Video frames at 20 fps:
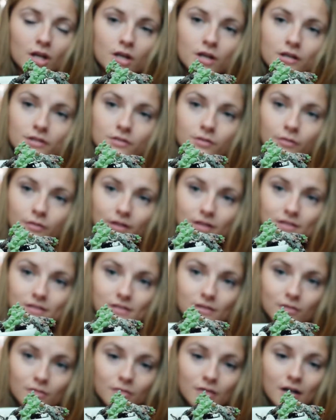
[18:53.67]
So this
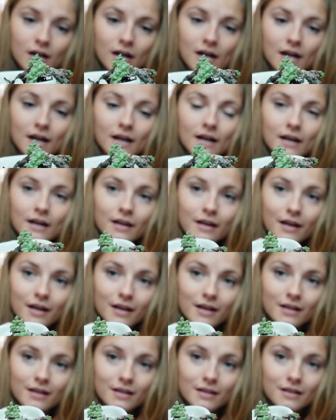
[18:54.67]
little guy
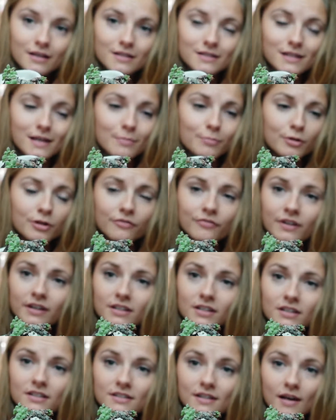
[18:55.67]
is a perfect
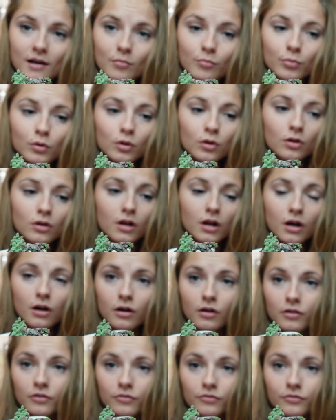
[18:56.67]
example
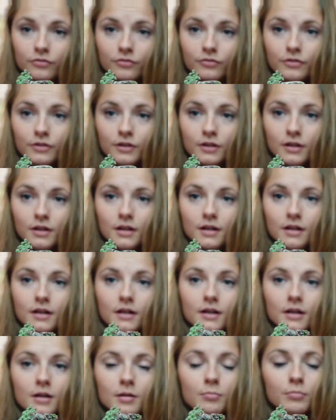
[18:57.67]
of
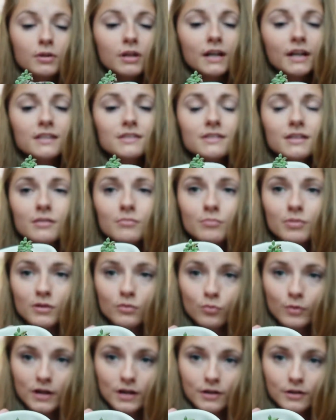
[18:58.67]
plants can be
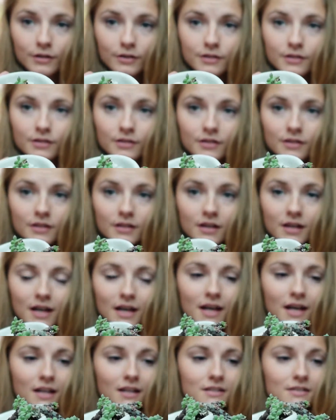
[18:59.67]
weird
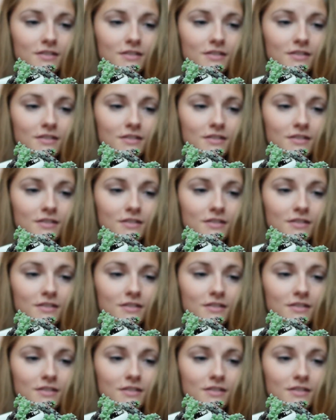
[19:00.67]
and